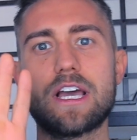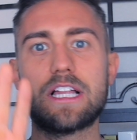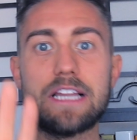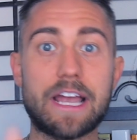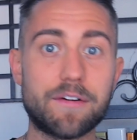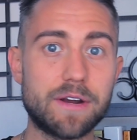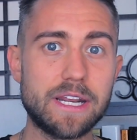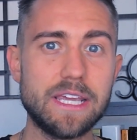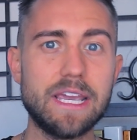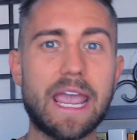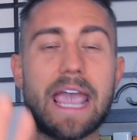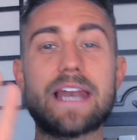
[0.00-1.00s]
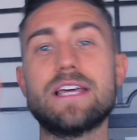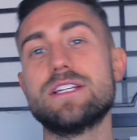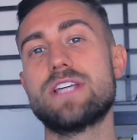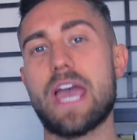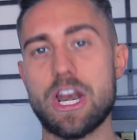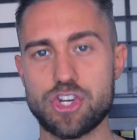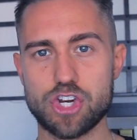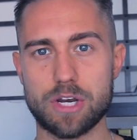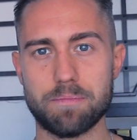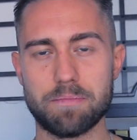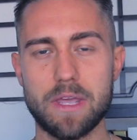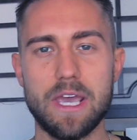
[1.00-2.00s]
clarity and
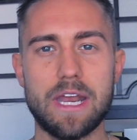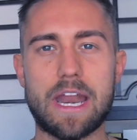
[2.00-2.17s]
intention.